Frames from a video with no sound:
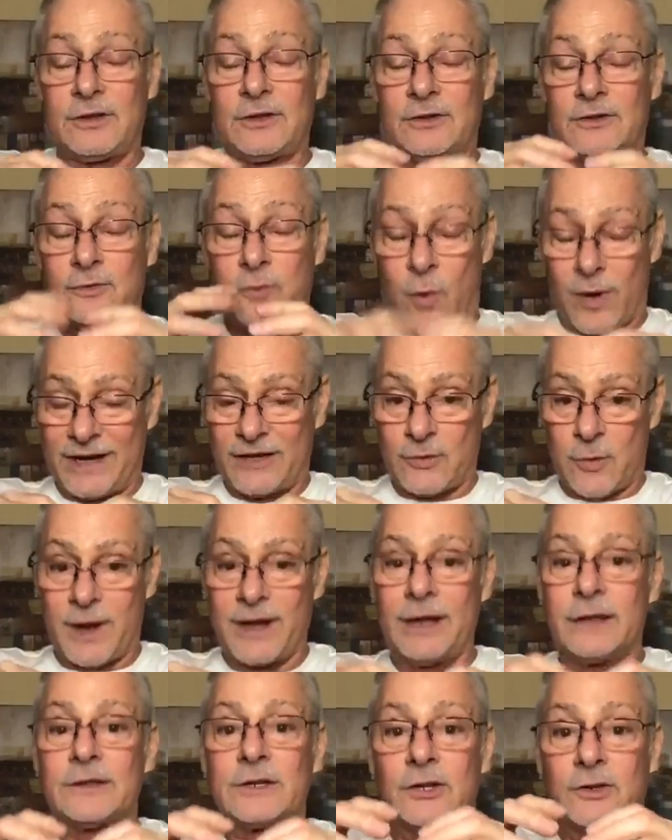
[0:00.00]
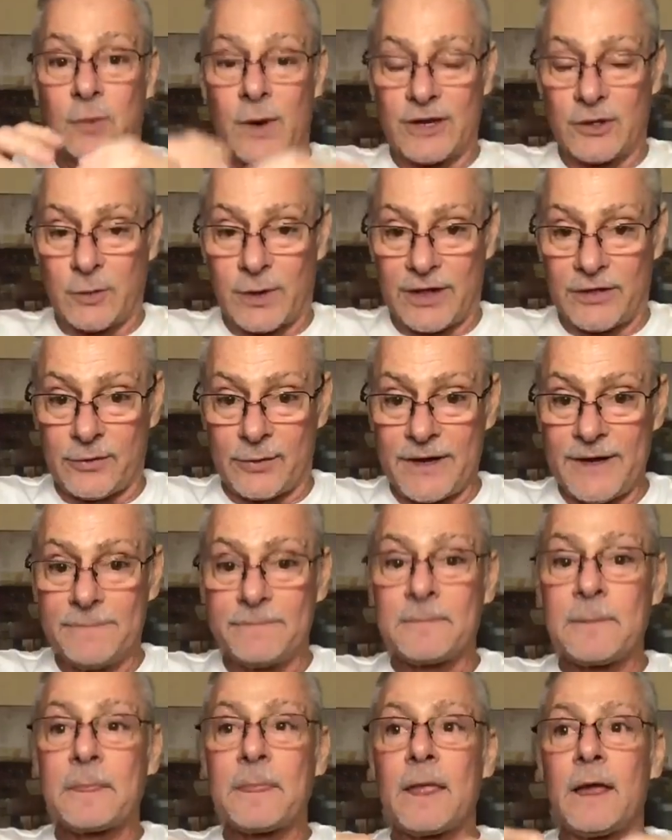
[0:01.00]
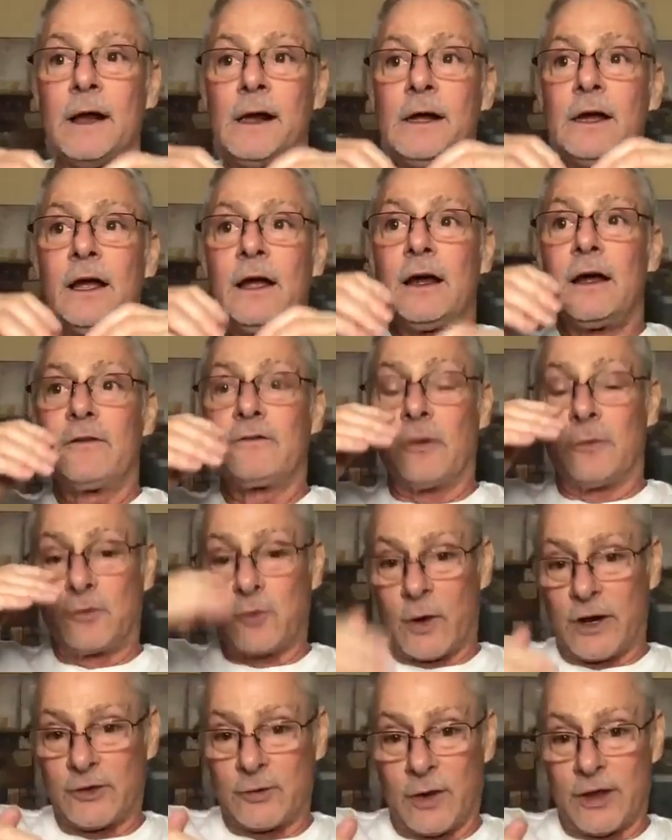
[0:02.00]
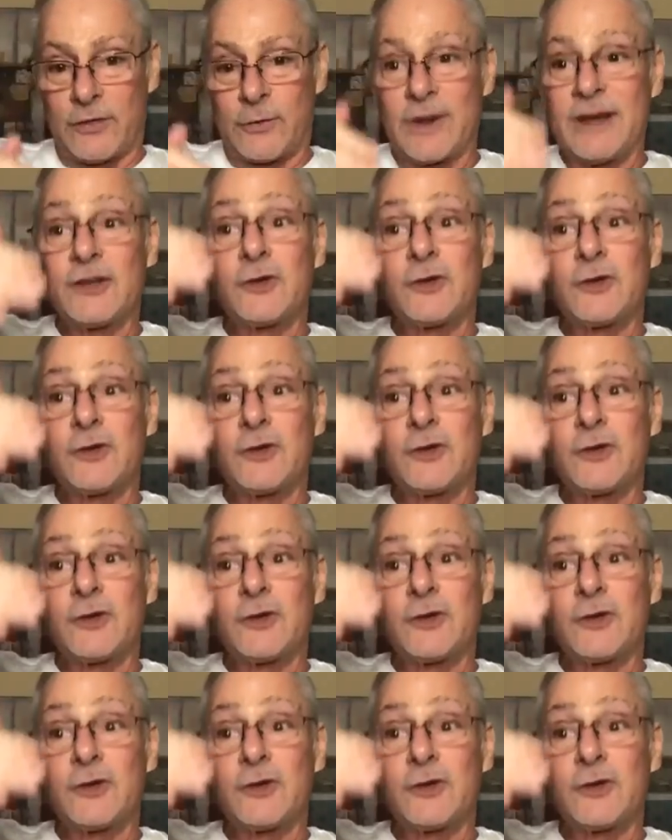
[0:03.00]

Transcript: We went through 2020 to 2023,